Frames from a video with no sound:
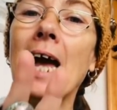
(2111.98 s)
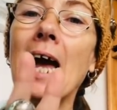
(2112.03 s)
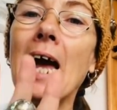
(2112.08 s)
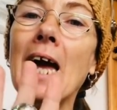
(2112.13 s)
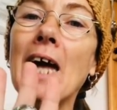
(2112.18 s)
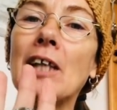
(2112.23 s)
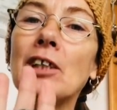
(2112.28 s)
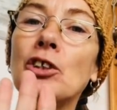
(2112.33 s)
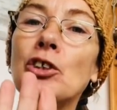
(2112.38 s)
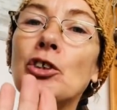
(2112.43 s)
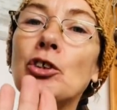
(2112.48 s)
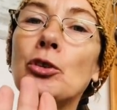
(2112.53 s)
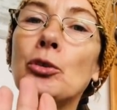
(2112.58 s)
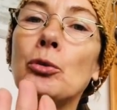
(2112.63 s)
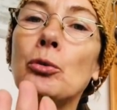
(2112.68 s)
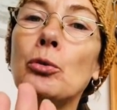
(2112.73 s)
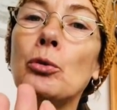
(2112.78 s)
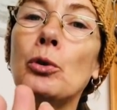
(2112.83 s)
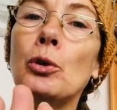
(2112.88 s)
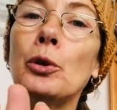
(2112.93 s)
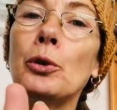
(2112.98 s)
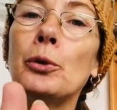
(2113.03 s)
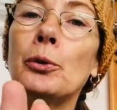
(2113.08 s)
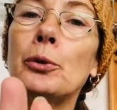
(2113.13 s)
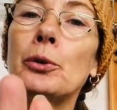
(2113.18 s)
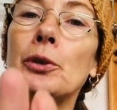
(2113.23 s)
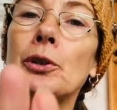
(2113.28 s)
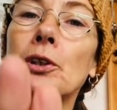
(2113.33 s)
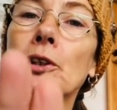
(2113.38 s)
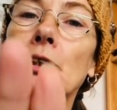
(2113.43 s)
and your
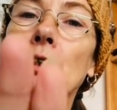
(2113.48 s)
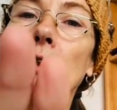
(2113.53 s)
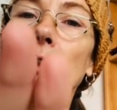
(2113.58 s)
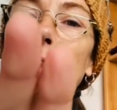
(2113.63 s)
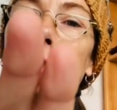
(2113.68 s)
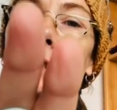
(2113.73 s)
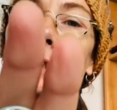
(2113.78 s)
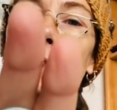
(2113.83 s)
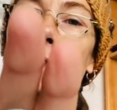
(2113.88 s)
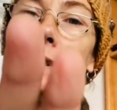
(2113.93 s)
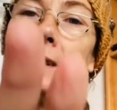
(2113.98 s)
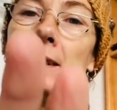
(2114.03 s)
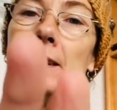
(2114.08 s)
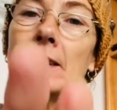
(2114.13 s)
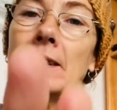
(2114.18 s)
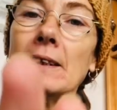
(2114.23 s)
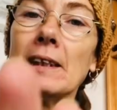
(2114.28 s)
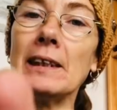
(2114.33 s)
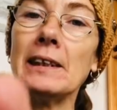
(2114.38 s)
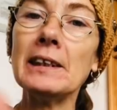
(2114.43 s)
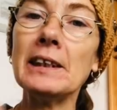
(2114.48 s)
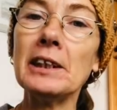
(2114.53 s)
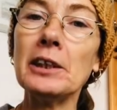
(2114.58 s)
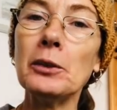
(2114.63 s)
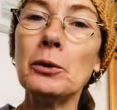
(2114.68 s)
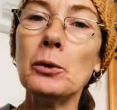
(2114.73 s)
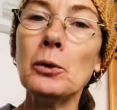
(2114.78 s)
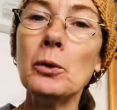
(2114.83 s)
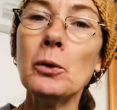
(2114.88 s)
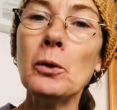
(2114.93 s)
root, sending
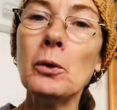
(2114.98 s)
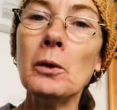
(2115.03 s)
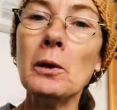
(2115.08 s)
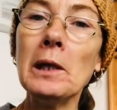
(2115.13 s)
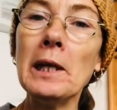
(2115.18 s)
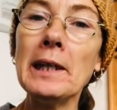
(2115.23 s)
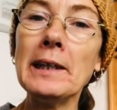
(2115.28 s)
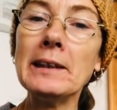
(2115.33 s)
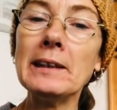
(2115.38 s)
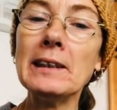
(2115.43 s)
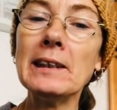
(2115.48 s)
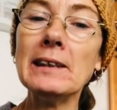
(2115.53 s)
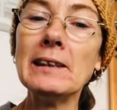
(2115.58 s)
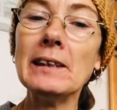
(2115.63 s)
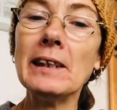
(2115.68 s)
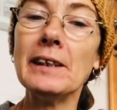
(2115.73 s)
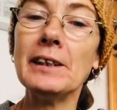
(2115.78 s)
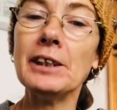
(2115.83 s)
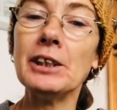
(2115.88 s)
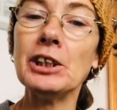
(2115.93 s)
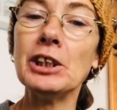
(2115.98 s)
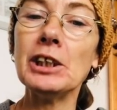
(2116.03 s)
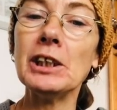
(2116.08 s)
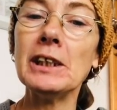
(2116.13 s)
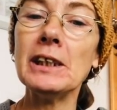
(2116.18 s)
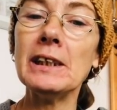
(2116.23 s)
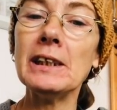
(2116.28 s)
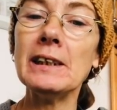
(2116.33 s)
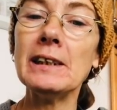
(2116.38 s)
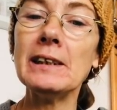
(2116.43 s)
all excess
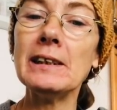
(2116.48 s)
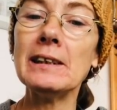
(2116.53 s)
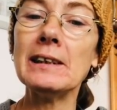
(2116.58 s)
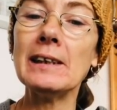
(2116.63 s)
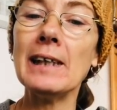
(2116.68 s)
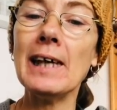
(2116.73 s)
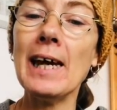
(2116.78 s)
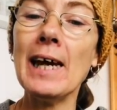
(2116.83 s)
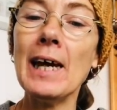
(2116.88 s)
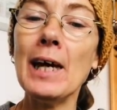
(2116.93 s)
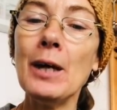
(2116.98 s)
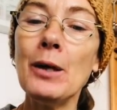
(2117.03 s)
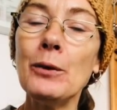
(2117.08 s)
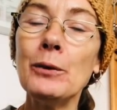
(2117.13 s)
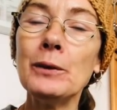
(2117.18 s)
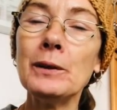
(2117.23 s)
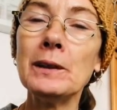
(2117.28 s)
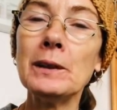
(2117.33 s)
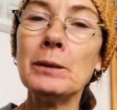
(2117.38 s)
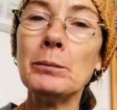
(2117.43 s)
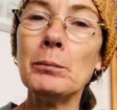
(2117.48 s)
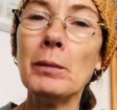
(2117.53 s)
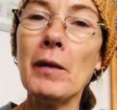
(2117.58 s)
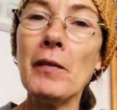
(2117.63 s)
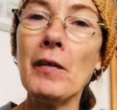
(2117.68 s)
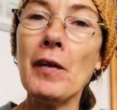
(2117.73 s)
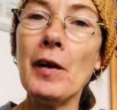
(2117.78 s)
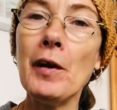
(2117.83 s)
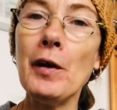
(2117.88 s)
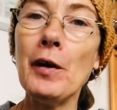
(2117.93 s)
energies down to
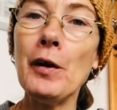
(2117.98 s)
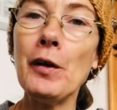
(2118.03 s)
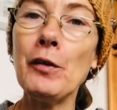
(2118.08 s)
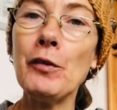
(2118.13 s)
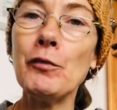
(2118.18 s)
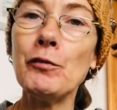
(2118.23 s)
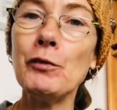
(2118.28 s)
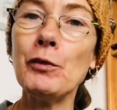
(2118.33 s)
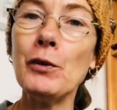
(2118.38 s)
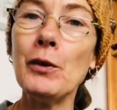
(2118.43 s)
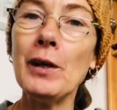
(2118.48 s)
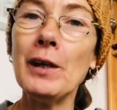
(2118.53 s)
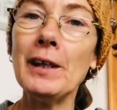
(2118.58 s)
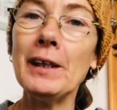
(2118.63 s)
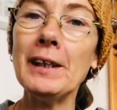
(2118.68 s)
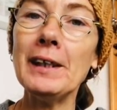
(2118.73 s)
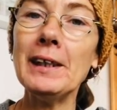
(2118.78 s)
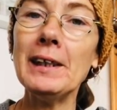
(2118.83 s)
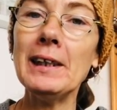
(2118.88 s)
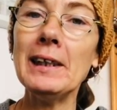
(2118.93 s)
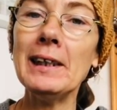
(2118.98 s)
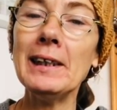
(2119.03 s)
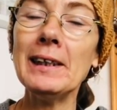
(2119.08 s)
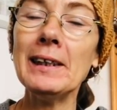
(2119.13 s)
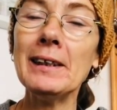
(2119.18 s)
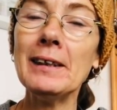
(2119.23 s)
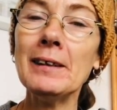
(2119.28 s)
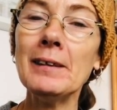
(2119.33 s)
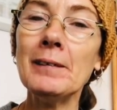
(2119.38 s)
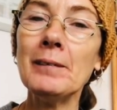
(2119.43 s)
Mother Earth for her
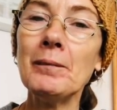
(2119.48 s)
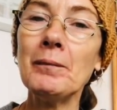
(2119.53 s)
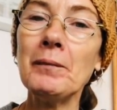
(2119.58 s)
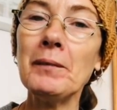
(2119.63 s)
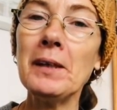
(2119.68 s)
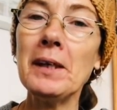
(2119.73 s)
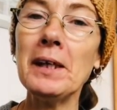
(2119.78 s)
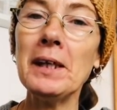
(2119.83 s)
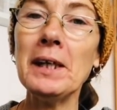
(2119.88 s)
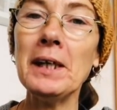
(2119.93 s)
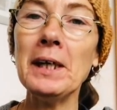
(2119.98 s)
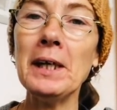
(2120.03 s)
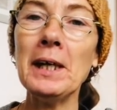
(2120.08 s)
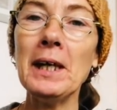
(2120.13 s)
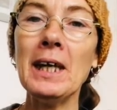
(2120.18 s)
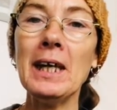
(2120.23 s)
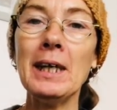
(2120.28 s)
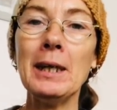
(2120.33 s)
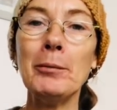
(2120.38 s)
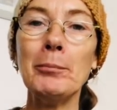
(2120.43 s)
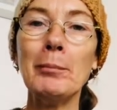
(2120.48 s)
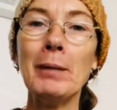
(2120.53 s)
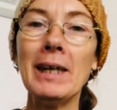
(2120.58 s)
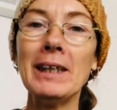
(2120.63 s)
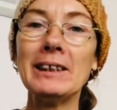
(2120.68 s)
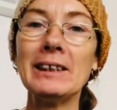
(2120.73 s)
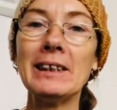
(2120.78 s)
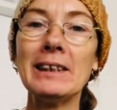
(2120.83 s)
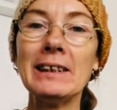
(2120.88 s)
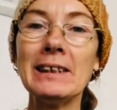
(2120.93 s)
healing.
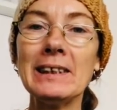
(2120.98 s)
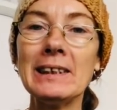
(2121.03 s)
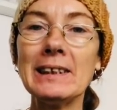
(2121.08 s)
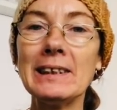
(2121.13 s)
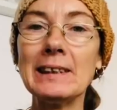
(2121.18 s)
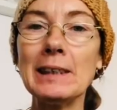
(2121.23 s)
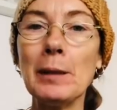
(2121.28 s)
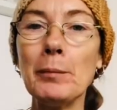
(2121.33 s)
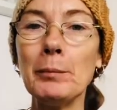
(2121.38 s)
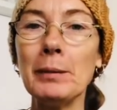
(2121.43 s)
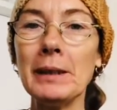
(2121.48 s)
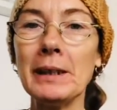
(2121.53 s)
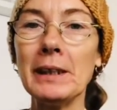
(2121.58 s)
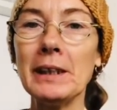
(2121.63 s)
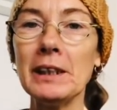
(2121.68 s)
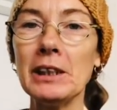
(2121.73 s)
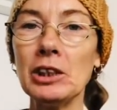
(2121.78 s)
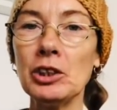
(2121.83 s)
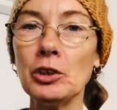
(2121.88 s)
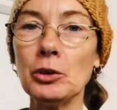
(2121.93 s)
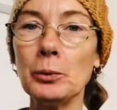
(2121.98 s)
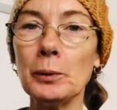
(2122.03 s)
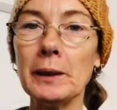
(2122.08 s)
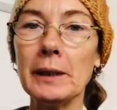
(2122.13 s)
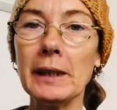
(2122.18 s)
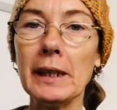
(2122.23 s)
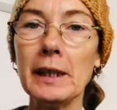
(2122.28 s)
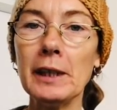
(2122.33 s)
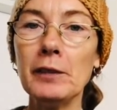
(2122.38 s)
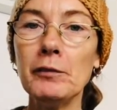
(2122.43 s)
Imagine stepping into a
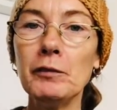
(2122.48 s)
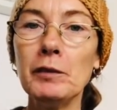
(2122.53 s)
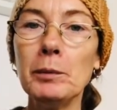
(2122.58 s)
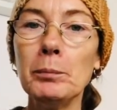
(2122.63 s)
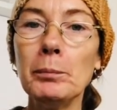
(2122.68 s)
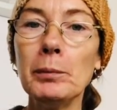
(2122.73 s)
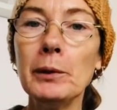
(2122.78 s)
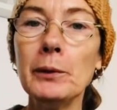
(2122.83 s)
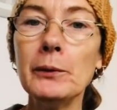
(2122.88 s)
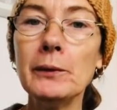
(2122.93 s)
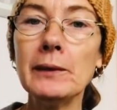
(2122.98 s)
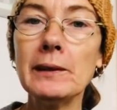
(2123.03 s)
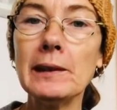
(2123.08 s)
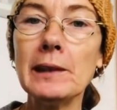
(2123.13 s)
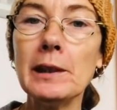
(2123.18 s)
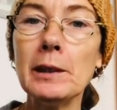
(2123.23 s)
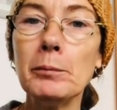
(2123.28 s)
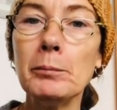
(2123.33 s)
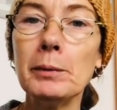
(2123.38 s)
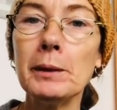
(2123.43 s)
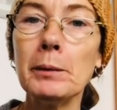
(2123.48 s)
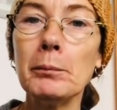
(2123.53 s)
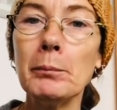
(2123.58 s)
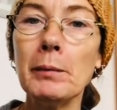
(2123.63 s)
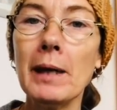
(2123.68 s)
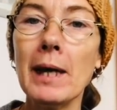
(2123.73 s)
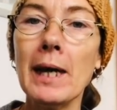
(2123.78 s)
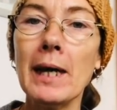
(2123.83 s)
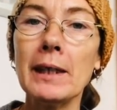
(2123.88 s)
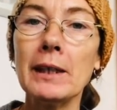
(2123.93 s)
navy blue sleeping
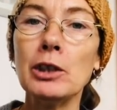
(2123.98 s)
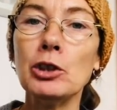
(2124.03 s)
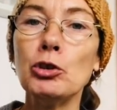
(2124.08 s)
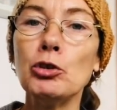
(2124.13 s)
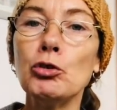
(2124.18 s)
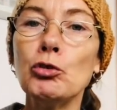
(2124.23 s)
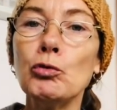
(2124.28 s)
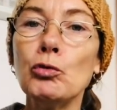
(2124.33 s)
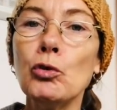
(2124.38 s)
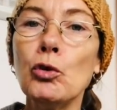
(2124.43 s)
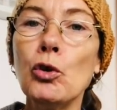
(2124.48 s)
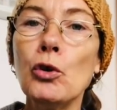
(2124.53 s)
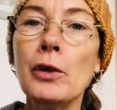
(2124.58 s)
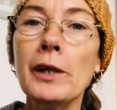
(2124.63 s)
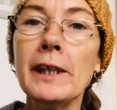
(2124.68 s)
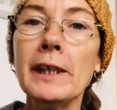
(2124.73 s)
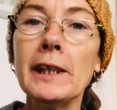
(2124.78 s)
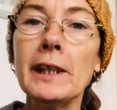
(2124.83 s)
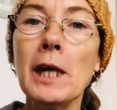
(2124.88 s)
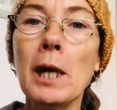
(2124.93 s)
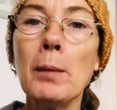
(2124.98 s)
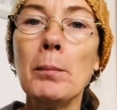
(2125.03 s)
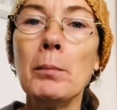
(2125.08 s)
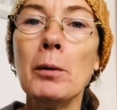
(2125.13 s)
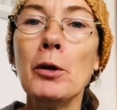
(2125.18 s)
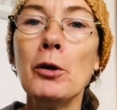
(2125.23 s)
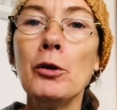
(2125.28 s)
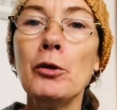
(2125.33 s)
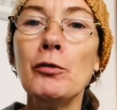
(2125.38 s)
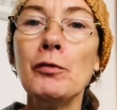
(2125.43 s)
bag and drawing it up
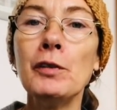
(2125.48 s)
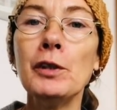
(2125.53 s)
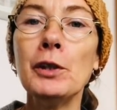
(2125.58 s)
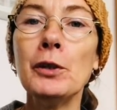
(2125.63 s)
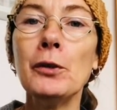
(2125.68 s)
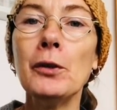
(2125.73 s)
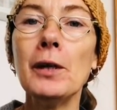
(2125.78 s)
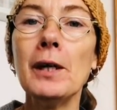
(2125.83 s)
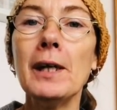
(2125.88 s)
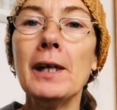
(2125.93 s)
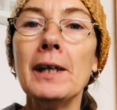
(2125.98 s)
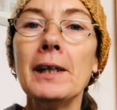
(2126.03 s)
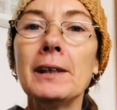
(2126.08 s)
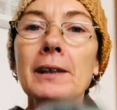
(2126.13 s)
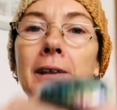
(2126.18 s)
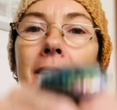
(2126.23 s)
over your head.